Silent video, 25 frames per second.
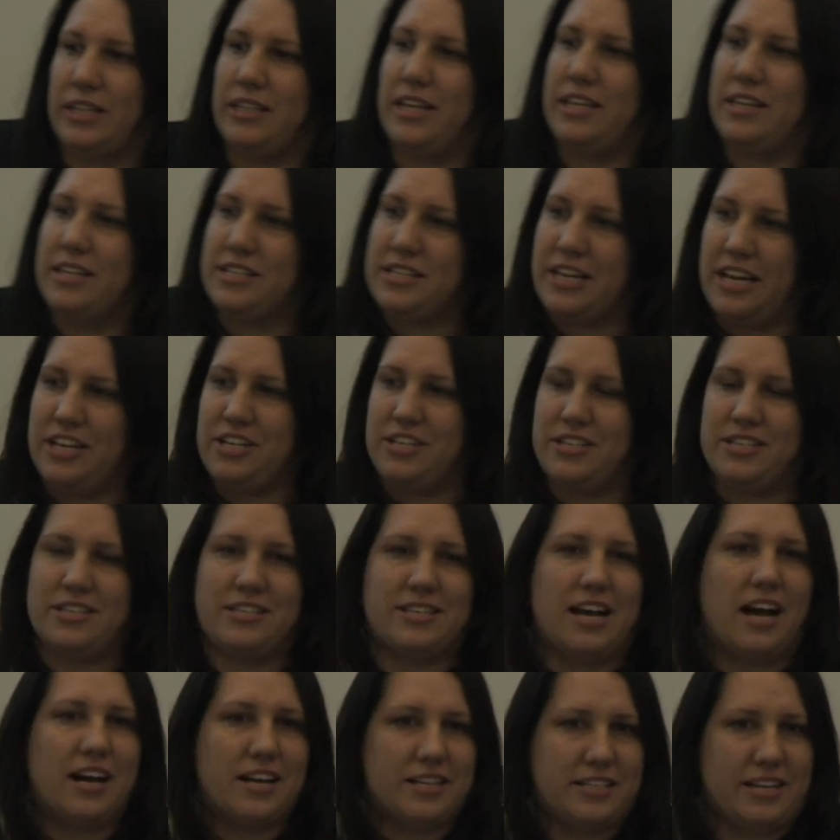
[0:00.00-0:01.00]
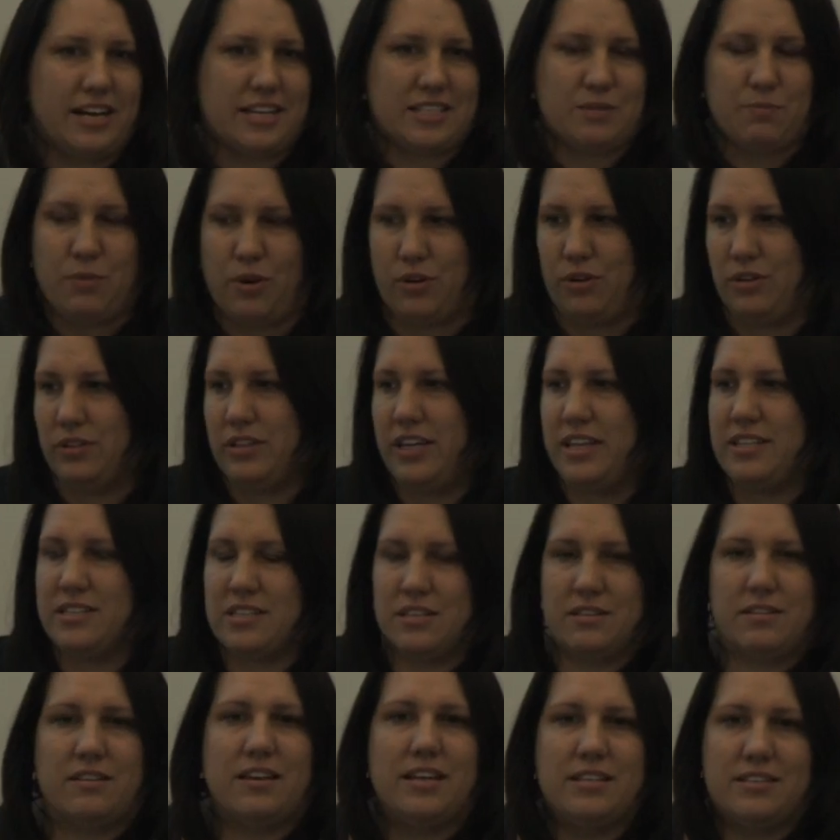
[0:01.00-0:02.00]
quickly, the Teachers as Architects model
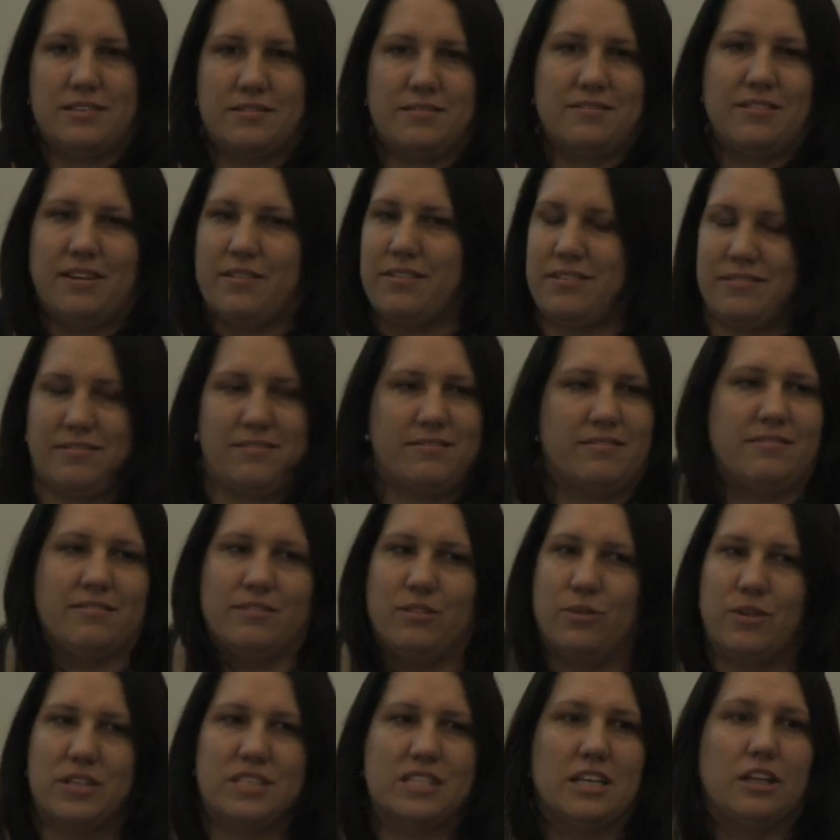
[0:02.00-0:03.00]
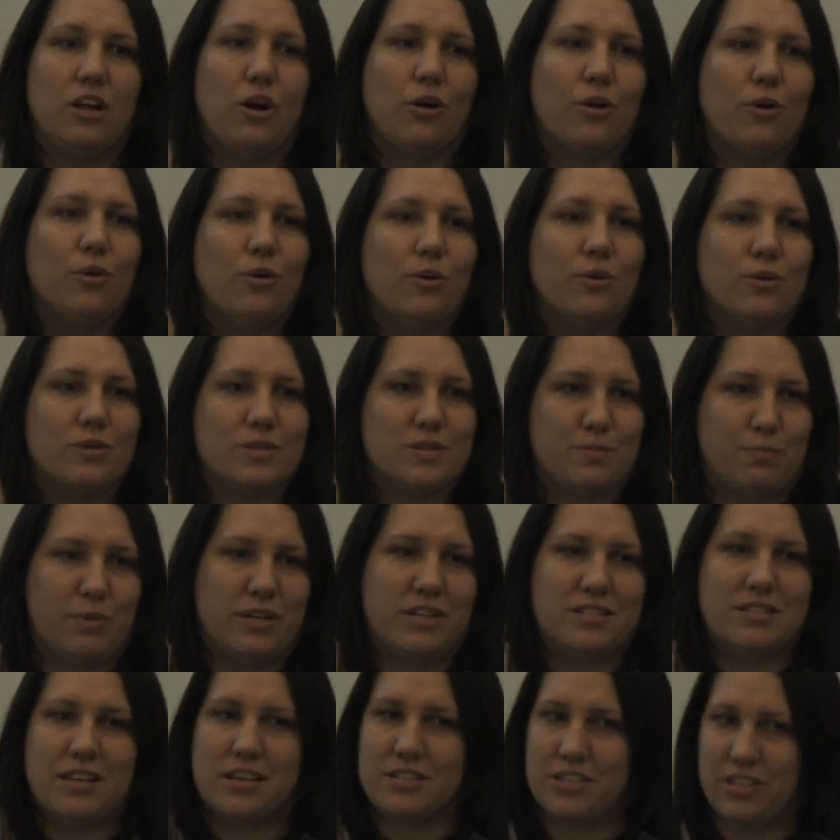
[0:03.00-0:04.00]
is look, it's a long course, but it's